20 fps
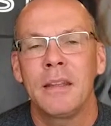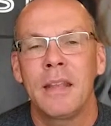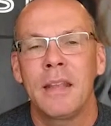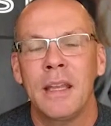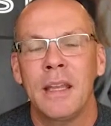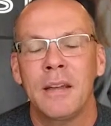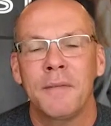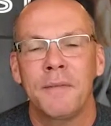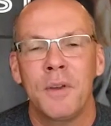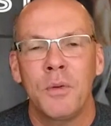
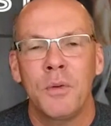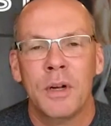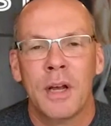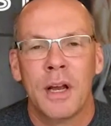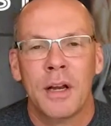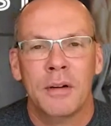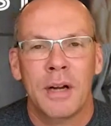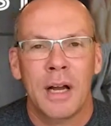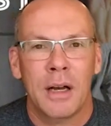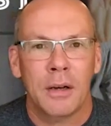Dan, if you and
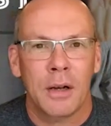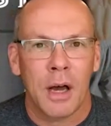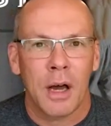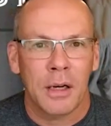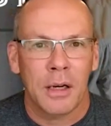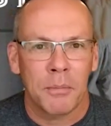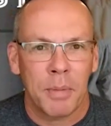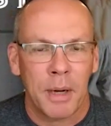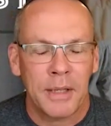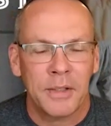I are out
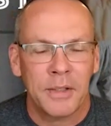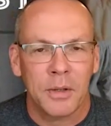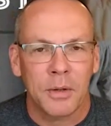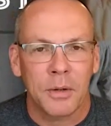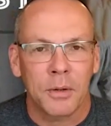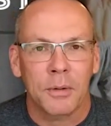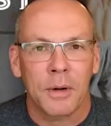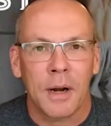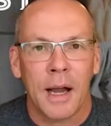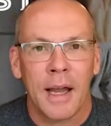on a
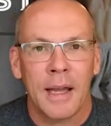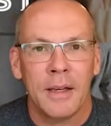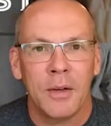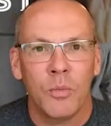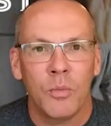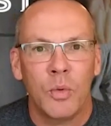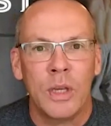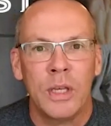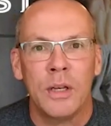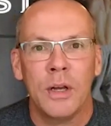bicycle ride
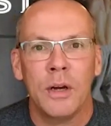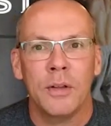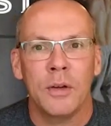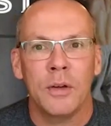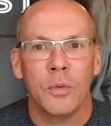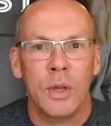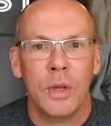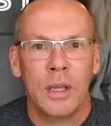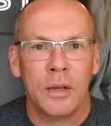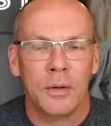and we know
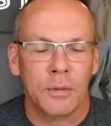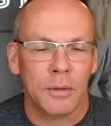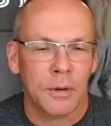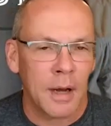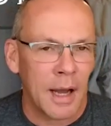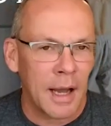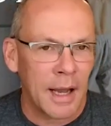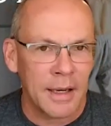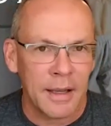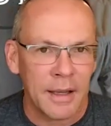that we can
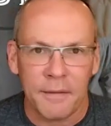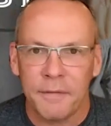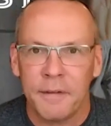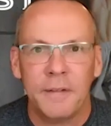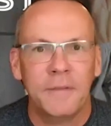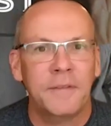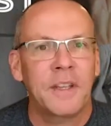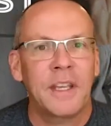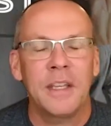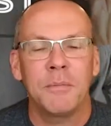ride at
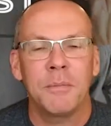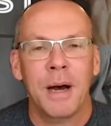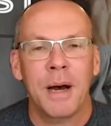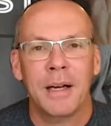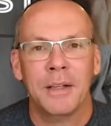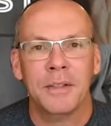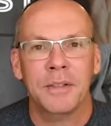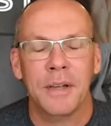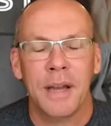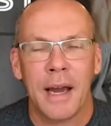15
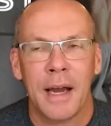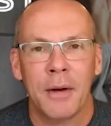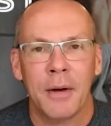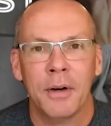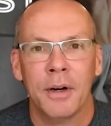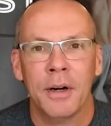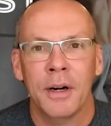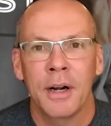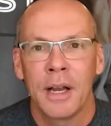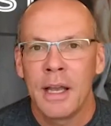miles an
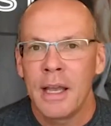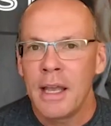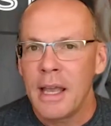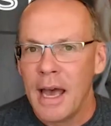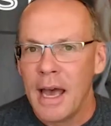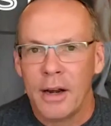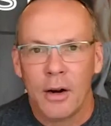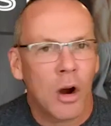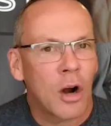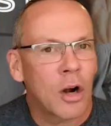hour
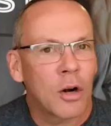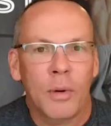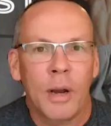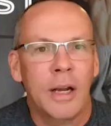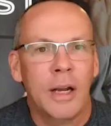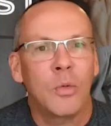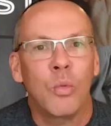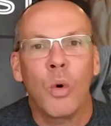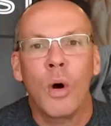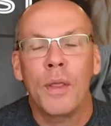at a heart
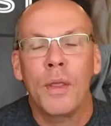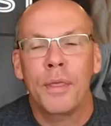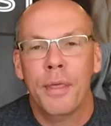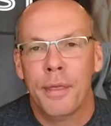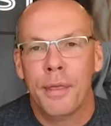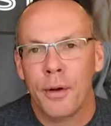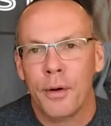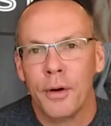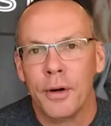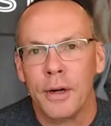rate of
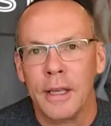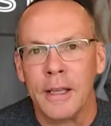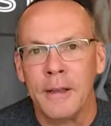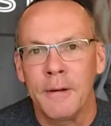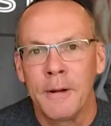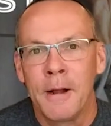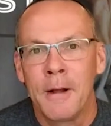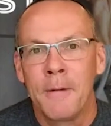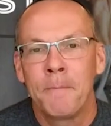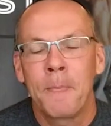
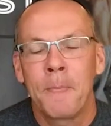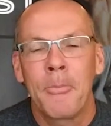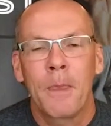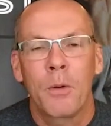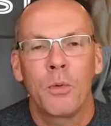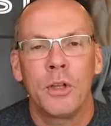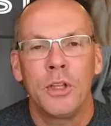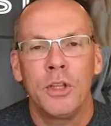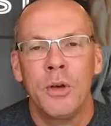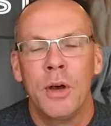130,
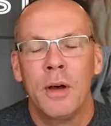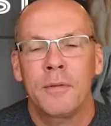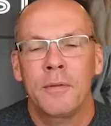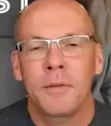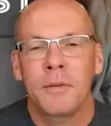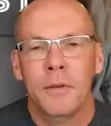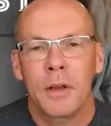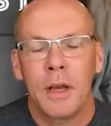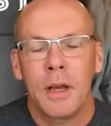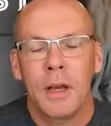when you
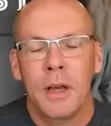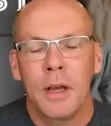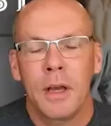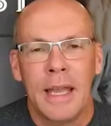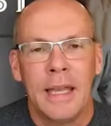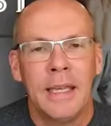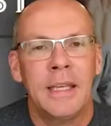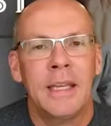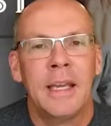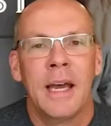have
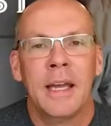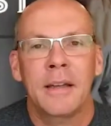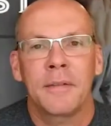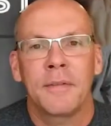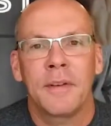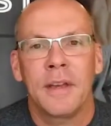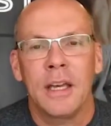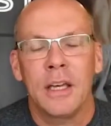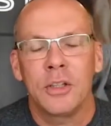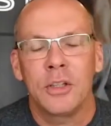any
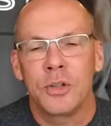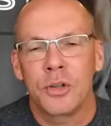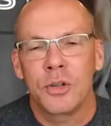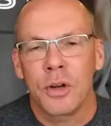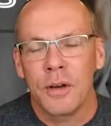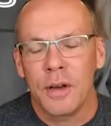kind of